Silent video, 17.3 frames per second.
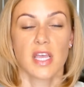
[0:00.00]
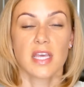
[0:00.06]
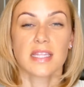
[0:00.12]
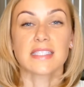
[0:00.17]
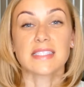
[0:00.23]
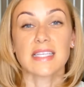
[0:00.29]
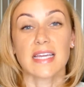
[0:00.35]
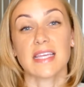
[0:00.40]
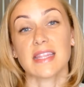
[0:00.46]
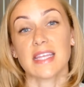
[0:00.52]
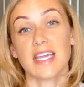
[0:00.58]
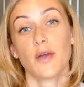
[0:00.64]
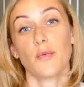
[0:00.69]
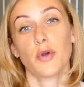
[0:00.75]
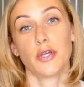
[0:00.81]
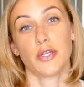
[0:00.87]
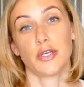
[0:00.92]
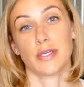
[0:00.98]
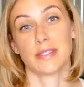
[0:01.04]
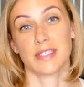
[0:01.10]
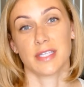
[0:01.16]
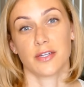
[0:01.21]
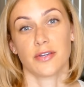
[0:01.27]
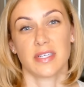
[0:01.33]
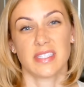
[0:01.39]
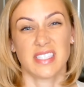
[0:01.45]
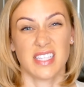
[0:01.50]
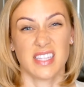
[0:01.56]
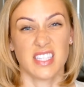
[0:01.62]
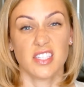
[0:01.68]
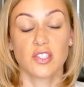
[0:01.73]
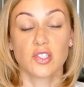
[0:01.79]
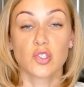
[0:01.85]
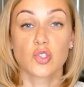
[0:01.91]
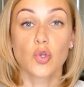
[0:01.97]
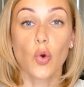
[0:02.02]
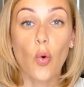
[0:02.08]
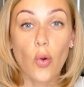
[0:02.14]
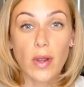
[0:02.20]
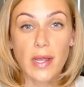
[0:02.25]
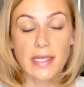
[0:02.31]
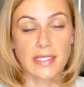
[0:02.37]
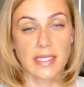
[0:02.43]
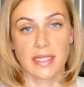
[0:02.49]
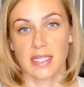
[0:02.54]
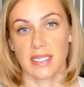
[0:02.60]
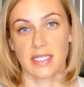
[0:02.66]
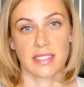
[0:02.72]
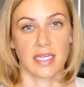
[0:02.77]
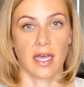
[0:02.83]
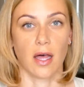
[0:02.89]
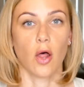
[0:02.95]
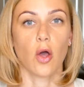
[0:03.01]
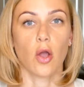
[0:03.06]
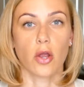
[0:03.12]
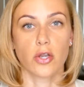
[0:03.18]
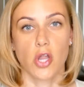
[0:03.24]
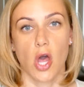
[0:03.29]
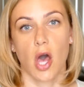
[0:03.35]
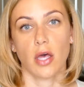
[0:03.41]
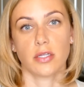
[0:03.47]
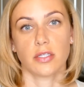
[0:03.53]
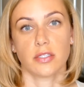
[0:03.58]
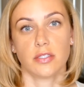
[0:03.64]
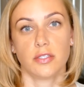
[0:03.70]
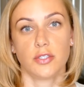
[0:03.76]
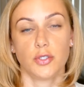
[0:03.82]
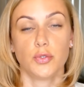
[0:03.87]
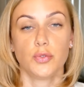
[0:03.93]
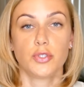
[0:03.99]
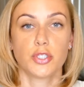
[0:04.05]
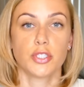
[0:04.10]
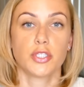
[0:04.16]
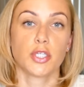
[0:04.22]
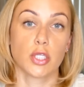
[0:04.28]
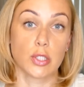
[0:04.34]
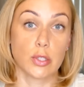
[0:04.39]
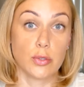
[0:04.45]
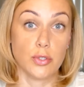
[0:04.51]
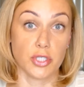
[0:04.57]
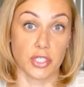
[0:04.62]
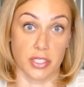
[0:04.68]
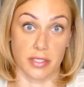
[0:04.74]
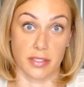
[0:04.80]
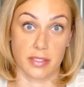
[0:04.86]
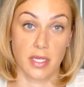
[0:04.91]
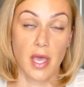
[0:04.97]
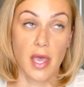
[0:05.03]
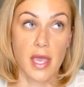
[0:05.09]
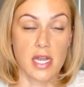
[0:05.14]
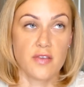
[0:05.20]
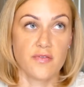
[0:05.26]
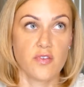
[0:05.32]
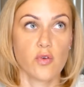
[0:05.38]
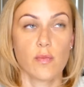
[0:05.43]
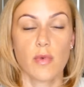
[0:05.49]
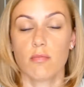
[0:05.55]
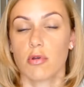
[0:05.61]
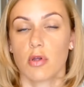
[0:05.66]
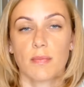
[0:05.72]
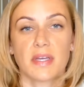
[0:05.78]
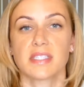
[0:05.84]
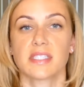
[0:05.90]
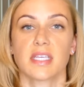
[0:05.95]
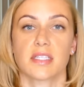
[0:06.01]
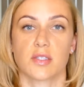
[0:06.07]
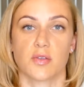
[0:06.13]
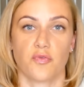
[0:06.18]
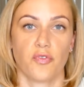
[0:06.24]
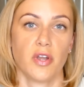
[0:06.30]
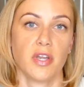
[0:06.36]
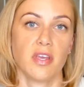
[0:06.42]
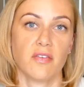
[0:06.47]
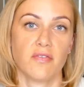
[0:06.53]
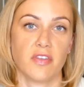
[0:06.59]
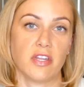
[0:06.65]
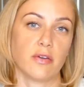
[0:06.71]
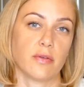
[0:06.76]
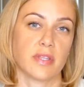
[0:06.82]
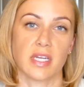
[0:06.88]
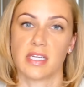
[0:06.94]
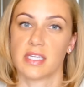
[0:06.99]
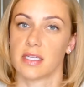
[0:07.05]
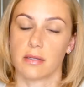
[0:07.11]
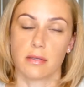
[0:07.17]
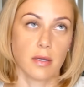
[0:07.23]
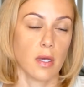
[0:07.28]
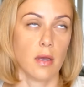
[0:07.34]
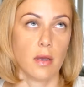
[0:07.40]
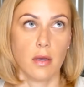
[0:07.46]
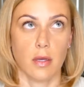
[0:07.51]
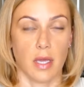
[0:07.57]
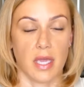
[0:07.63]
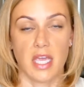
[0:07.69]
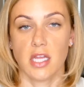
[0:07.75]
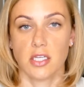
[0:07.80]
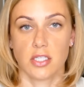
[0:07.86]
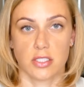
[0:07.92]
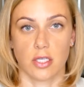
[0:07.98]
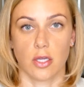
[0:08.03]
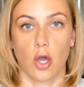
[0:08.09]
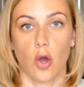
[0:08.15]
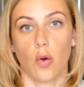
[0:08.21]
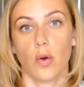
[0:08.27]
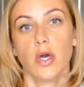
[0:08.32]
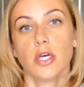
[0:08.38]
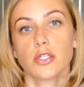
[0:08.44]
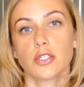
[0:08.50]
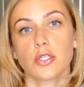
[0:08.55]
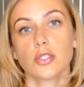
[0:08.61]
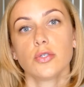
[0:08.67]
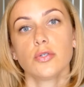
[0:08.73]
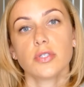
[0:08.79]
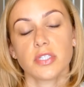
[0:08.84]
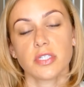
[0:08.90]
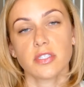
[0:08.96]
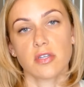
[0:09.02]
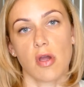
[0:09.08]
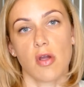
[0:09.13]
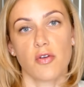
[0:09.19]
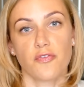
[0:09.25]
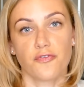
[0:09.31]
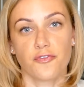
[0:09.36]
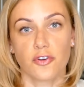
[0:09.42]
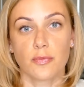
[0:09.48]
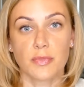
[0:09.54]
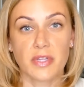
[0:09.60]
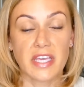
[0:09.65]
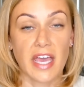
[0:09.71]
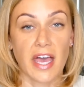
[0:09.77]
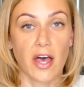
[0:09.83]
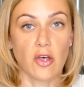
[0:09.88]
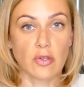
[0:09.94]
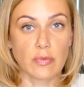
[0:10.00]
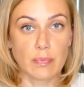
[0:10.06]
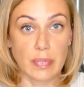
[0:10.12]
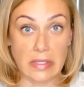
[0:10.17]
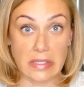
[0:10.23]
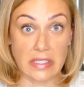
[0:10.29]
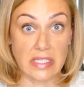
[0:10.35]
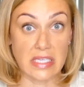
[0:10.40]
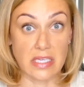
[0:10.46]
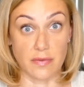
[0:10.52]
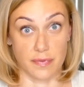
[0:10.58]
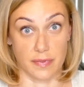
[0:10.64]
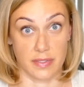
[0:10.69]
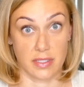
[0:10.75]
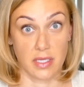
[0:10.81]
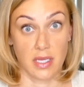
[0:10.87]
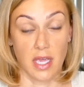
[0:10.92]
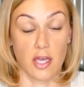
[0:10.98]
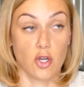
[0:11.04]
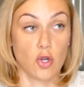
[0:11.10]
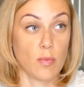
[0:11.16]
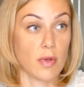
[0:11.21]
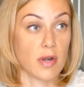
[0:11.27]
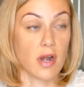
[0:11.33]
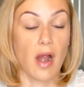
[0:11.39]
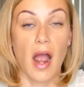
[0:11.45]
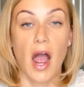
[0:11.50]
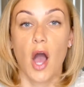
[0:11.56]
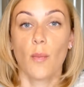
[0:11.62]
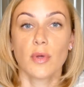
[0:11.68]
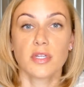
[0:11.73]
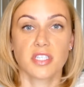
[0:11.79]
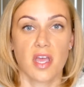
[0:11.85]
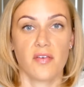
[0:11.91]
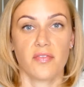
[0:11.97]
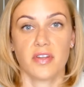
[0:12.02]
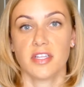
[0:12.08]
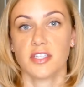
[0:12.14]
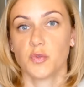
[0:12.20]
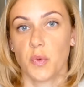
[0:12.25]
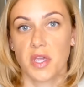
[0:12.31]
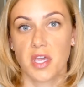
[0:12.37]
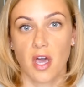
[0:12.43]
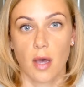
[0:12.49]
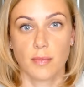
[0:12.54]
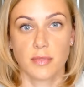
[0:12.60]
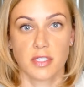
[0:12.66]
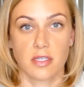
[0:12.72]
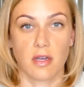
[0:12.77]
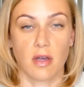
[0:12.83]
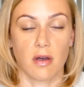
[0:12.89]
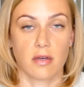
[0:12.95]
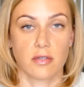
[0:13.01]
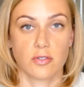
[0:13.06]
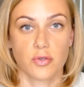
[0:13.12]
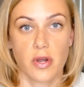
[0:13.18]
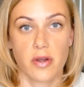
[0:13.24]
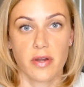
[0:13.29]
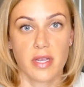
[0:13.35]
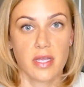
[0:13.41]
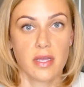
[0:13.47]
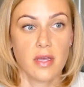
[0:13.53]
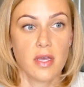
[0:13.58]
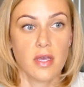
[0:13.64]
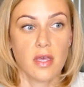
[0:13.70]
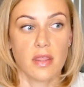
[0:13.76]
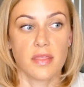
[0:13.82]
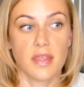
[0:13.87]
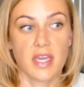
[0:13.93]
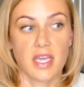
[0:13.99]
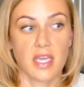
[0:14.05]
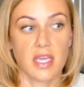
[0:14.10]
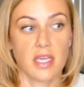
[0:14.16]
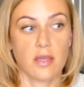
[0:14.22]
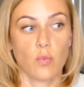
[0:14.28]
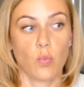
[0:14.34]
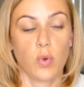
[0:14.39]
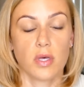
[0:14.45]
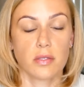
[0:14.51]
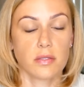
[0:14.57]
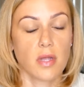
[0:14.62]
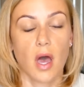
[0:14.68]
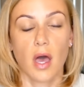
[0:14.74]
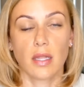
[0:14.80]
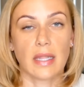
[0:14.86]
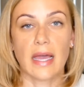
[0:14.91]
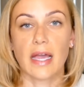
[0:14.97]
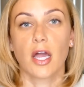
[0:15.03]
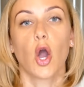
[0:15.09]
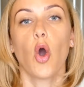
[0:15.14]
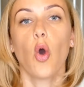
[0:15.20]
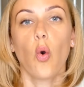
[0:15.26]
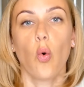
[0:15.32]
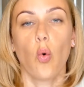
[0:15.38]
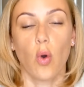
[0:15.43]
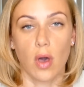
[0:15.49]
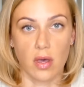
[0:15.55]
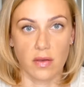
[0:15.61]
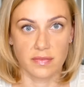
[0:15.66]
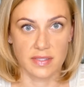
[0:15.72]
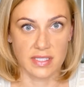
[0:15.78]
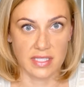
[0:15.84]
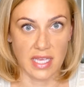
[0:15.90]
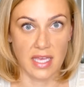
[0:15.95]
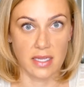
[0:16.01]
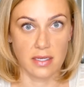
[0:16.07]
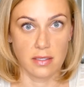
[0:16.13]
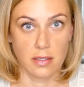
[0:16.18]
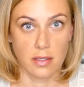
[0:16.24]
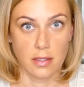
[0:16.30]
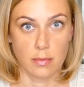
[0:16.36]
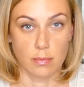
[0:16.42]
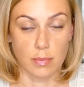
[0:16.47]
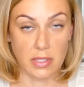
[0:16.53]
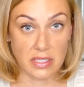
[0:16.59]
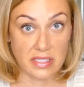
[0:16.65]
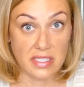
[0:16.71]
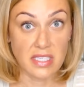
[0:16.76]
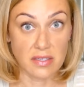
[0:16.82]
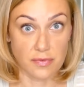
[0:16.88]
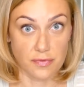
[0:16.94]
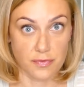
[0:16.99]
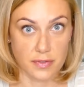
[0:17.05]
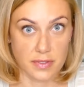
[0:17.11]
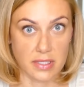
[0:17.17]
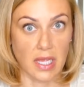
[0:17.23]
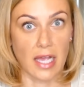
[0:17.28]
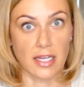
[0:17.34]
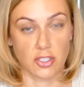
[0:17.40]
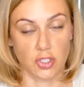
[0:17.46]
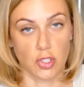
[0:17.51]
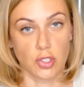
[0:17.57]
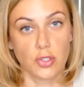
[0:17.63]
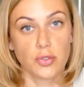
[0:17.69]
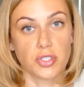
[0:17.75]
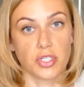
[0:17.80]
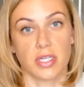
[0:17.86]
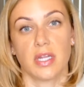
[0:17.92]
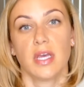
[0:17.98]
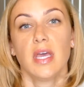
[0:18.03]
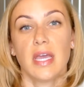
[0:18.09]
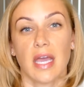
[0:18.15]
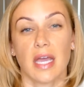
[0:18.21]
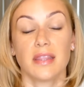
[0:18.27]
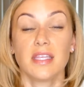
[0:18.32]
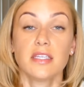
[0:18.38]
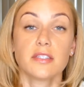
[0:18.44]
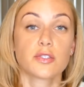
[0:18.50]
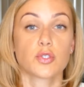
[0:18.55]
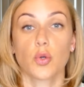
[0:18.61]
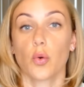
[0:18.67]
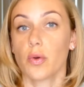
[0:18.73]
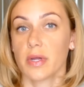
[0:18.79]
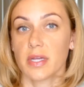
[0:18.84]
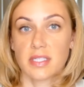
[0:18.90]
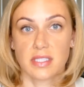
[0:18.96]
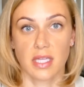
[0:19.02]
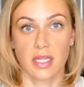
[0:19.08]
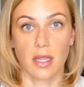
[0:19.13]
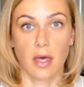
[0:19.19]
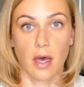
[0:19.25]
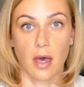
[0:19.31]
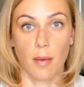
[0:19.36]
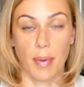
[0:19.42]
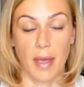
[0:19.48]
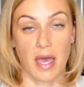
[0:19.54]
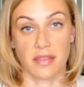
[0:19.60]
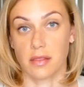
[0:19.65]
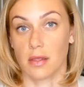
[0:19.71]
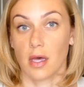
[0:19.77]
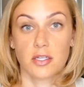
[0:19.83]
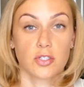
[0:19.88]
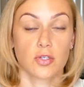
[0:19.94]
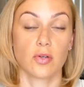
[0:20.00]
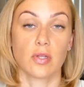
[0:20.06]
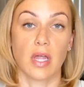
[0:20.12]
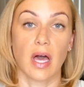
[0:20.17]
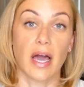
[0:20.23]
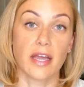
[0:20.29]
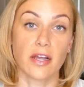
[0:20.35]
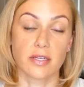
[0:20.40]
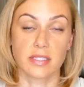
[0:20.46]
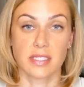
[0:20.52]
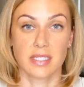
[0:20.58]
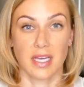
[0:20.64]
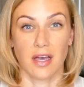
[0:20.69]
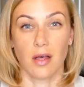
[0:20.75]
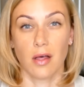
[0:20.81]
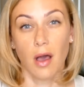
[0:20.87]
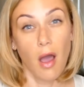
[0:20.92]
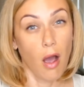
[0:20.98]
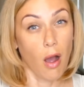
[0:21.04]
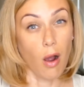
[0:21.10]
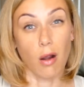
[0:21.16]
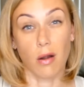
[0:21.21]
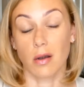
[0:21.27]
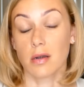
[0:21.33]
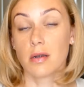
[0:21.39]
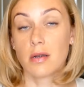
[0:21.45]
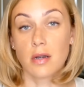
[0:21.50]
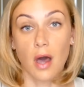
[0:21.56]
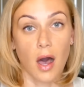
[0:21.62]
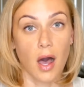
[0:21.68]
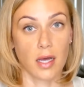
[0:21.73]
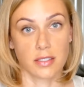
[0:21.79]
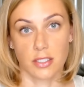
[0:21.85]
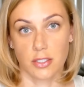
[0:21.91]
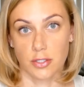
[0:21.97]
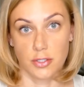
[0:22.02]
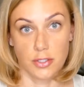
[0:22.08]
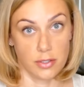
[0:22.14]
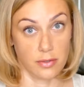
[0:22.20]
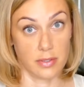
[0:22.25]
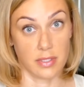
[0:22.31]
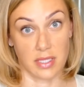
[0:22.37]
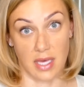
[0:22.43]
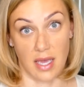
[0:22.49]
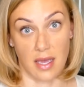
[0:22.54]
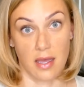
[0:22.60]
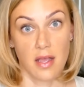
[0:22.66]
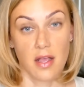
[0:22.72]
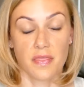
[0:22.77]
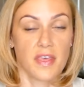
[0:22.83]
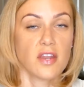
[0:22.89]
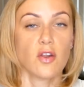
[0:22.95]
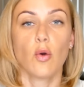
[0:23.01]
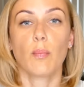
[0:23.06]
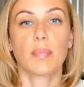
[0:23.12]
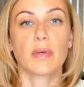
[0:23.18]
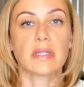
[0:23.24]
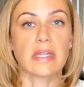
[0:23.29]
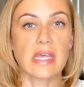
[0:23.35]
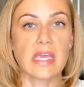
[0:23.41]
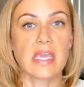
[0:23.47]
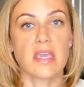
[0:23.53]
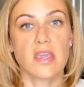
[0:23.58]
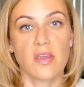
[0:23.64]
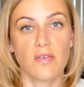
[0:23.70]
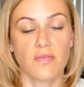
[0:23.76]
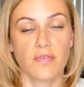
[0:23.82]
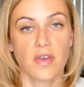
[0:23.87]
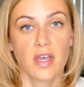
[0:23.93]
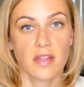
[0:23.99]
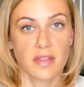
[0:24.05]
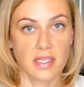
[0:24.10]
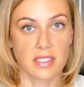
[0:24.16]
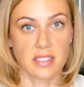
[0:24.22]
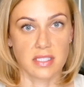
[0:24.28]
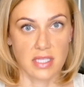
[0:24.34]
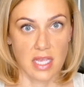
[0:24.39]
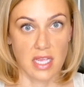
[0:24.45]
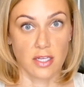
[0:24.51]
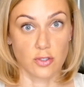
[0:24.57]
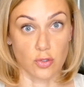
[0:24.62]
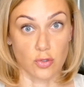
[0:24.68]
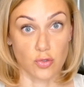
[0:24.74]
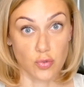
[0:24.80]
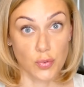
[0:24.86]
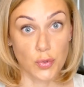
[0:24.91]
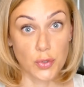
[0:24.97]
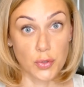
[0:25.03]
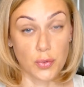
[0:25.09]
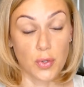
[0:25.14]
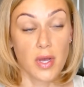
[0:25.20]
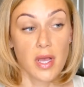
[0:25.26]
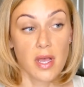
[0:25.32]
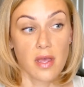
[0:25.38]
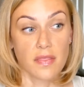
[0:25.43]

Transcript: The second thing I want you to consider is that these stories that they tell are not due to delusions. And if you remember my schizophrenia videos I did ages ago, delusions are firmly held beliefs. And no matter how much evidence we come to the contrary, they will not let go of said belief / delusion. And these stories that pathological liars tell are not due to that. They don't believe these things are true.